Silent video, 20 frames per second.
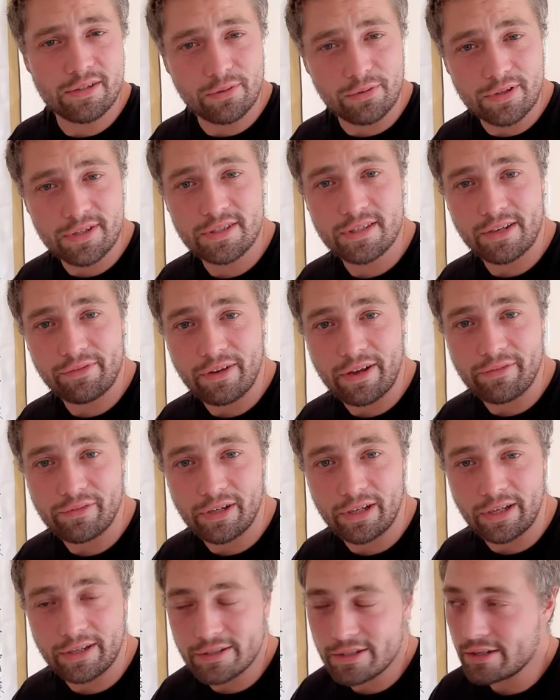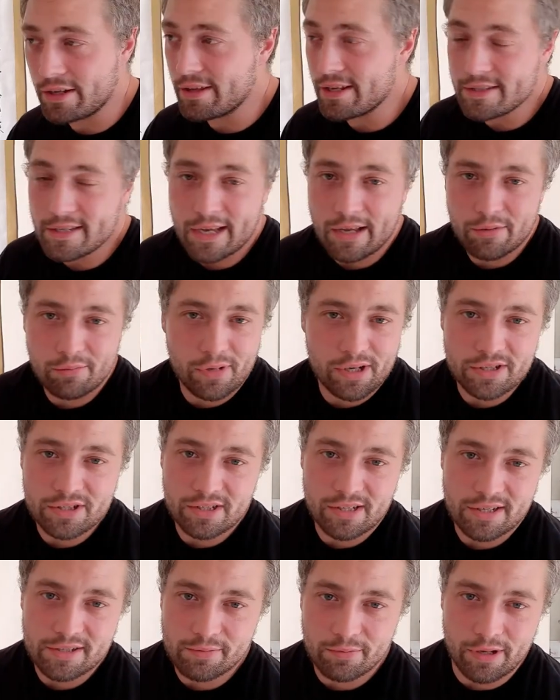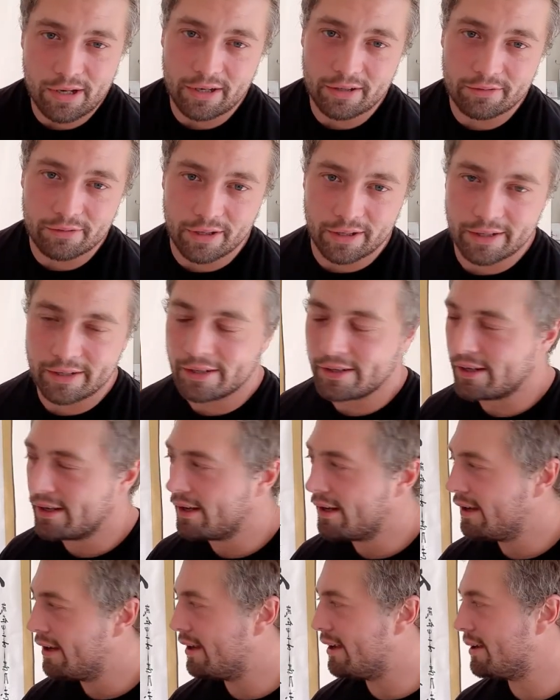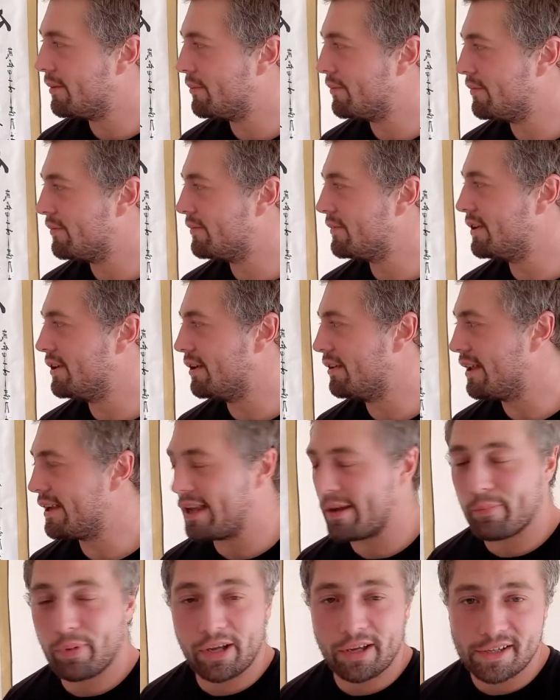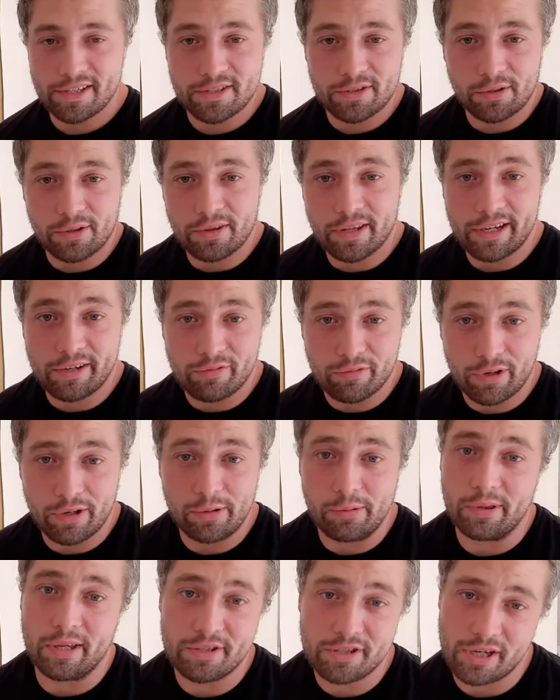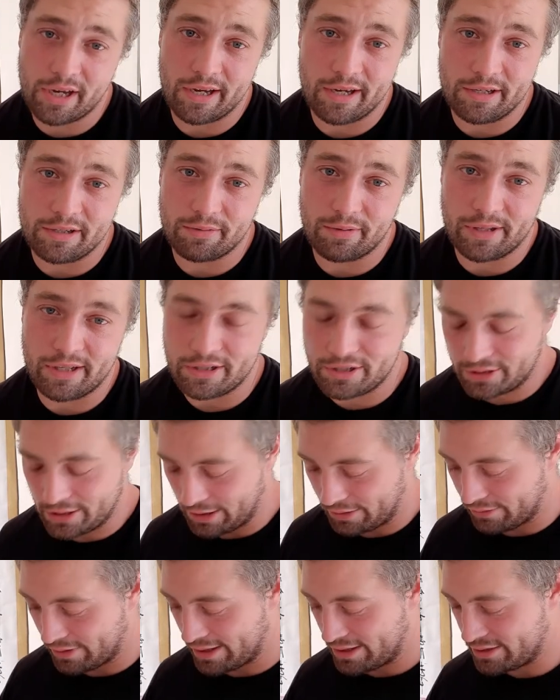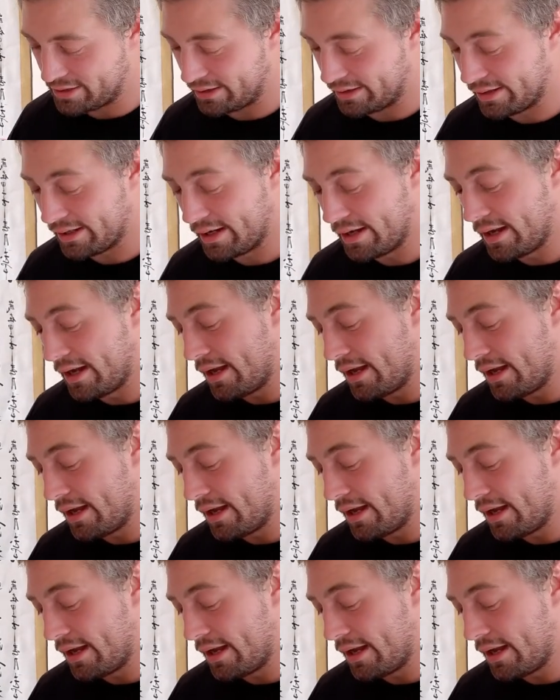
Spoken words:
all the stuff I've learned. That's how martial arts work, right? They get passed on, they grow, and they change with each generation.